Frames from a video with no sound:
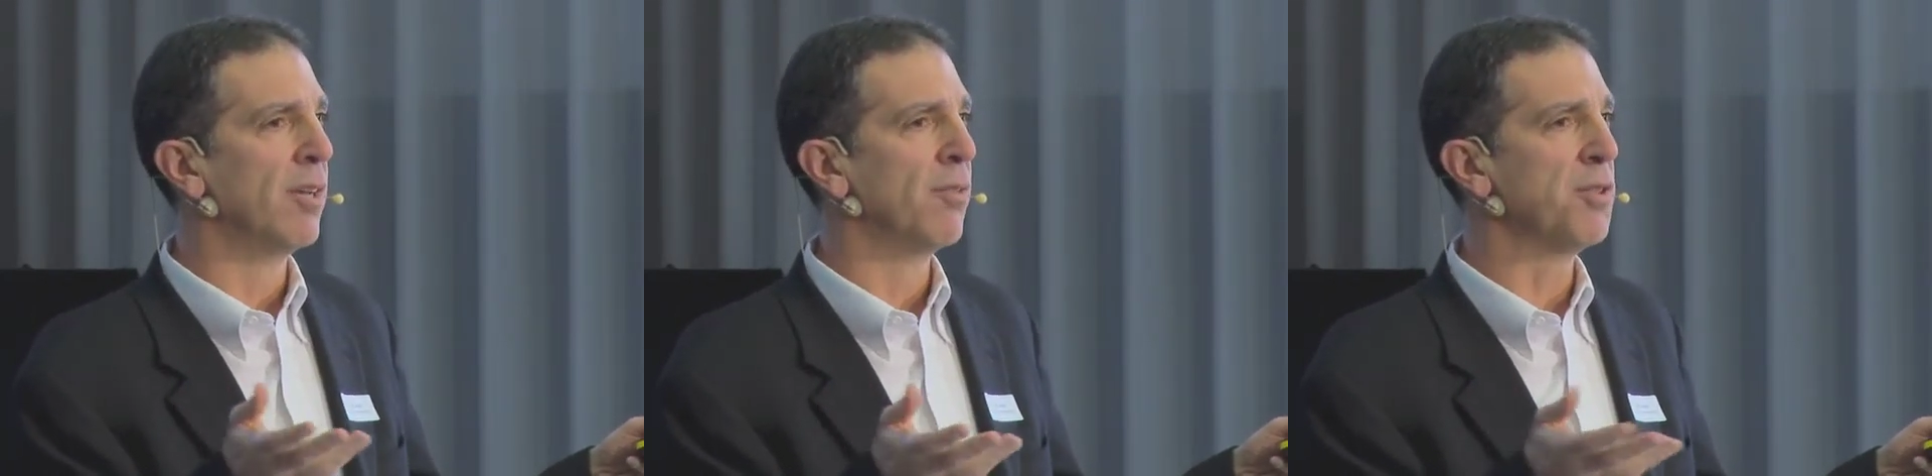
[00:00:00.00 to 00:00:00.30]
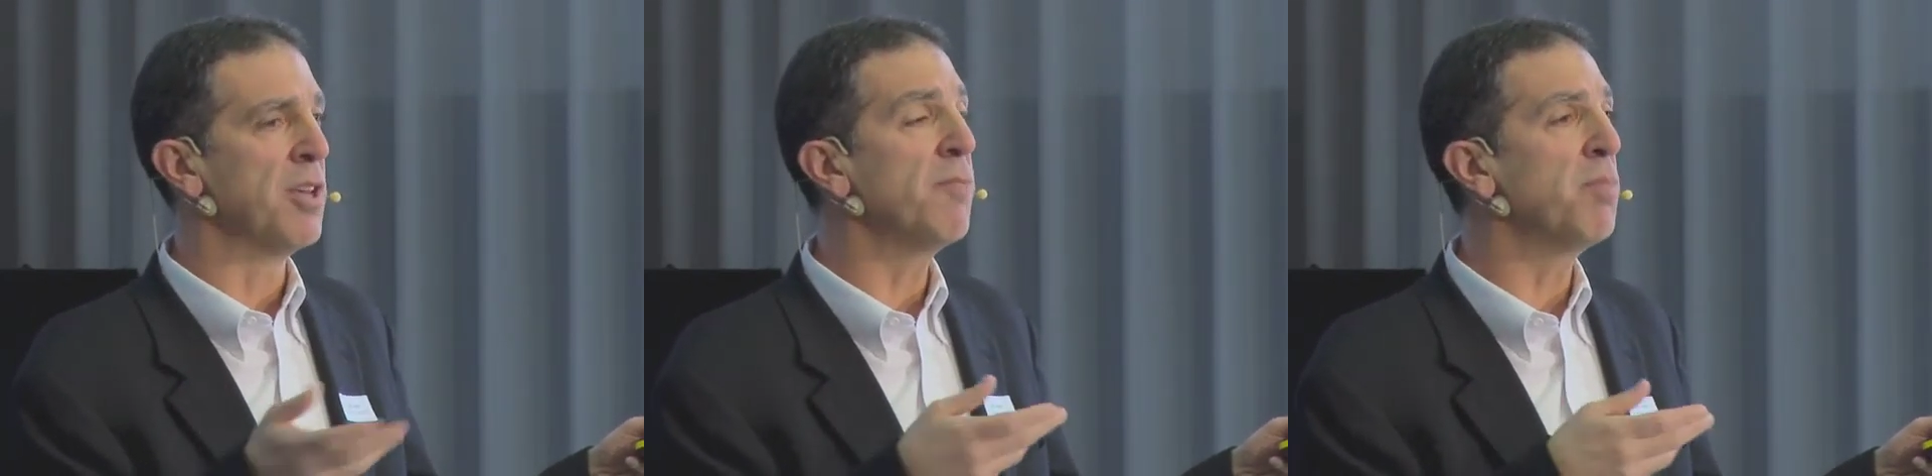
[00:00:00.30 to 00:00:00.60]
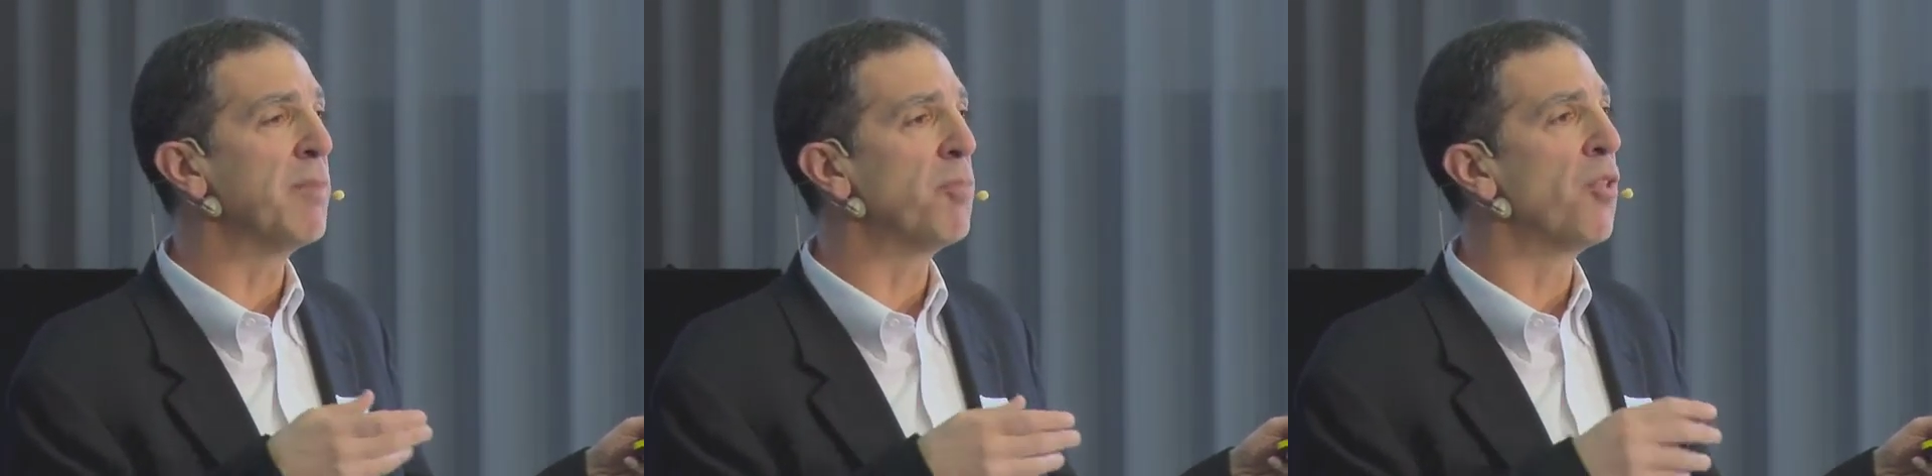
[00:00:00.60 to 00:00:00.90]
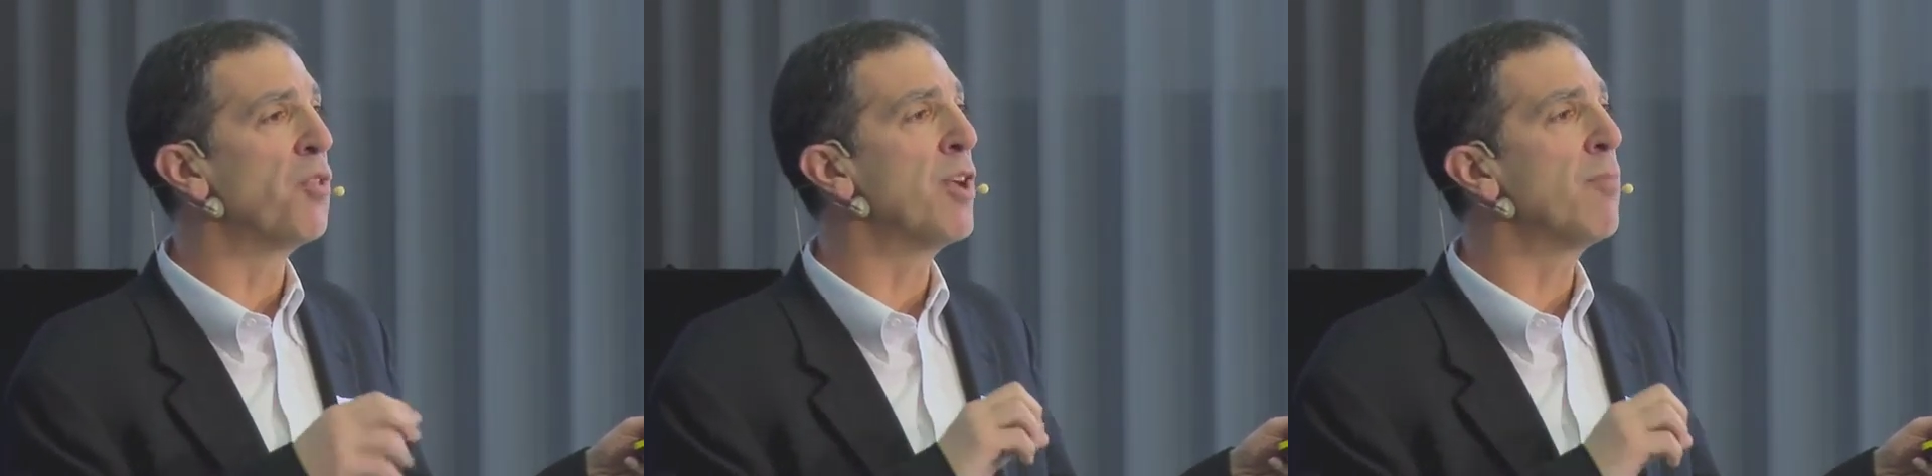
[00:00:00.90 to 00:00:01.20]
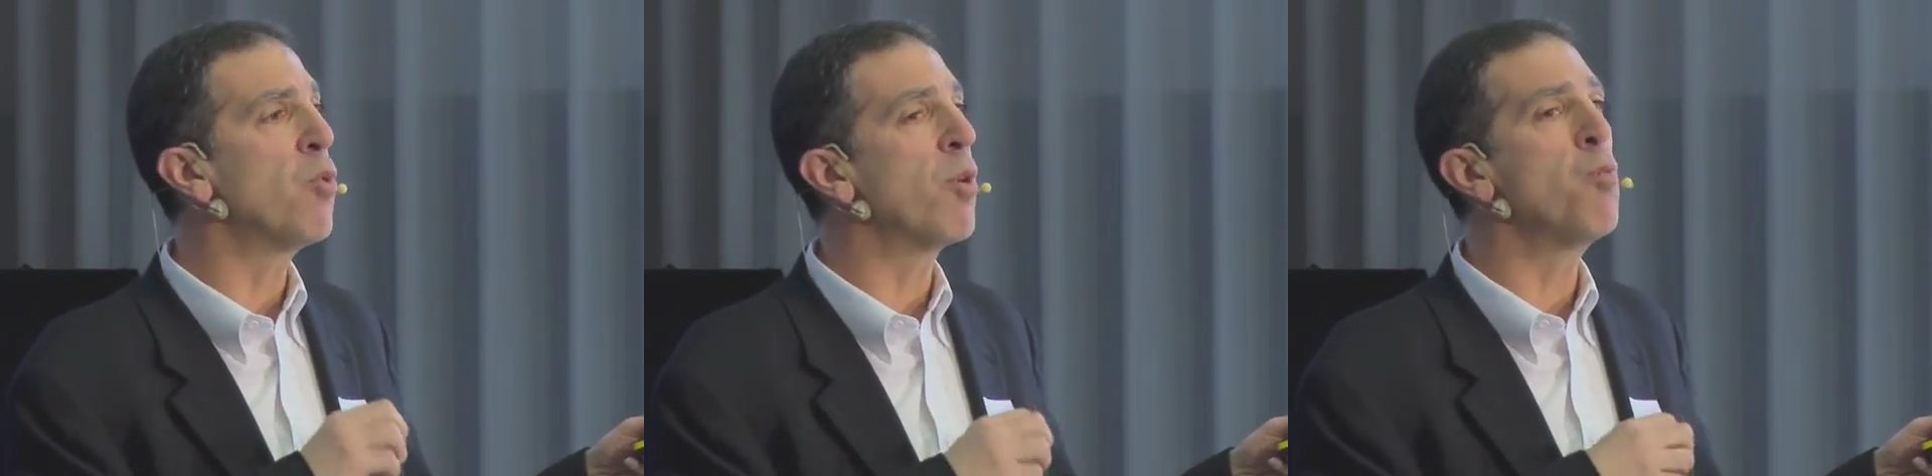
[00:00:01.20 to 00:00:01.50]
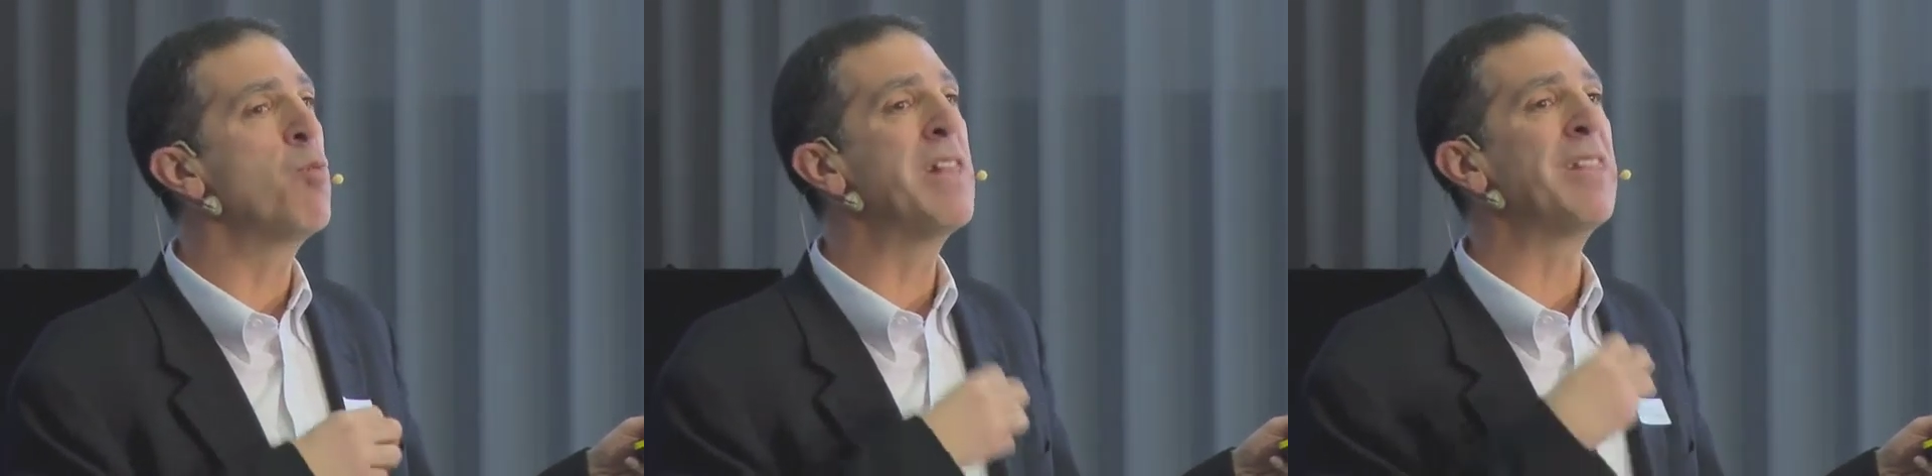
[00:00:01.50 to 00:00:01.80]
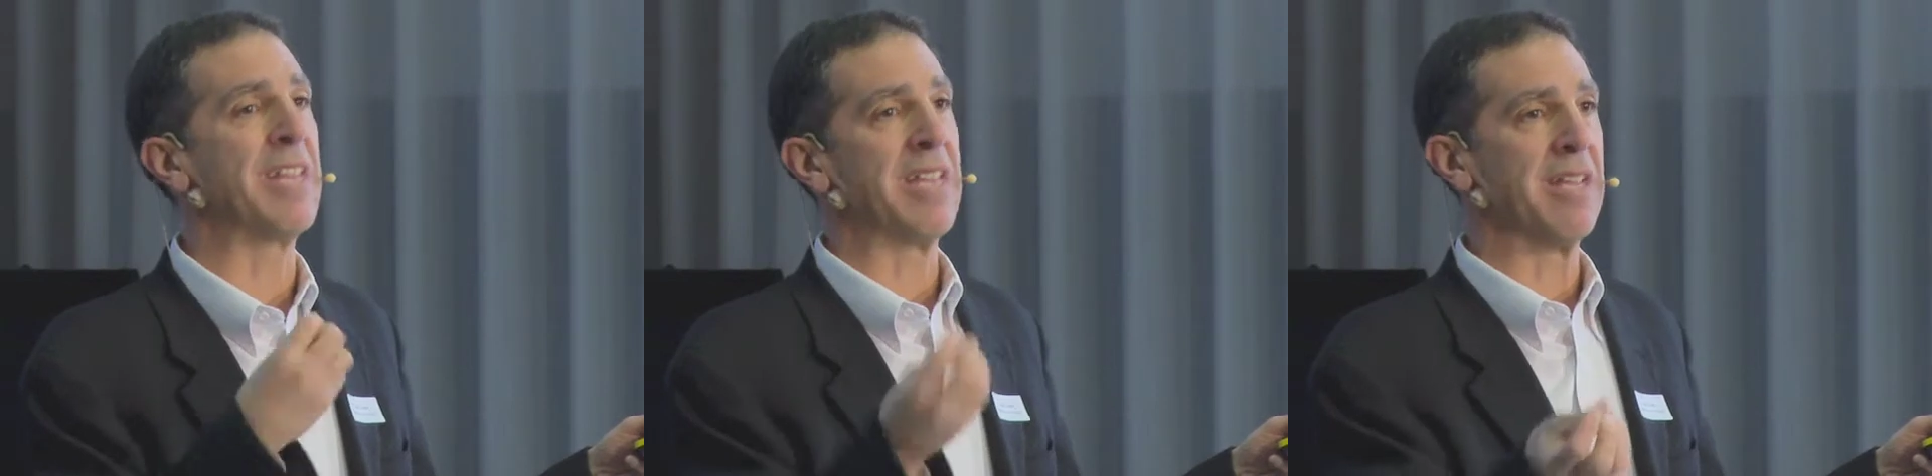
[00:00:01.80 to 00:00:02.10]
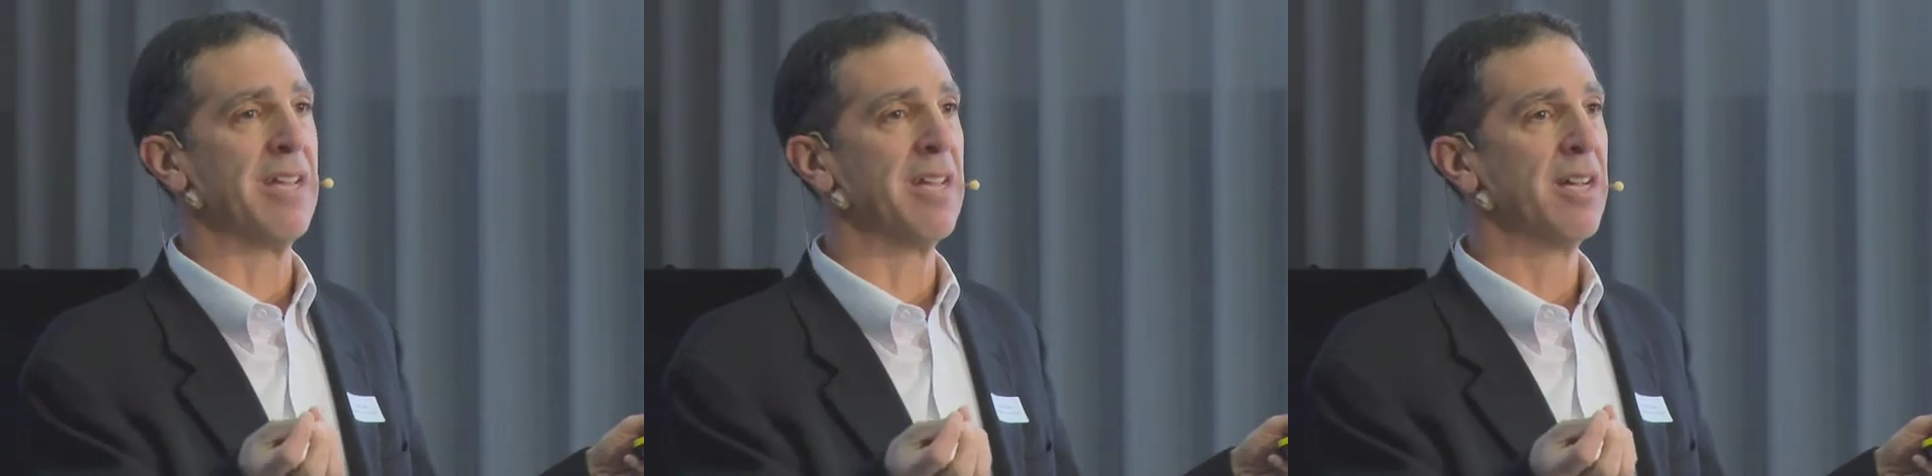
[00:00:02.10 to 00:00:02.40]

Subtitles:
With young people, they're more willing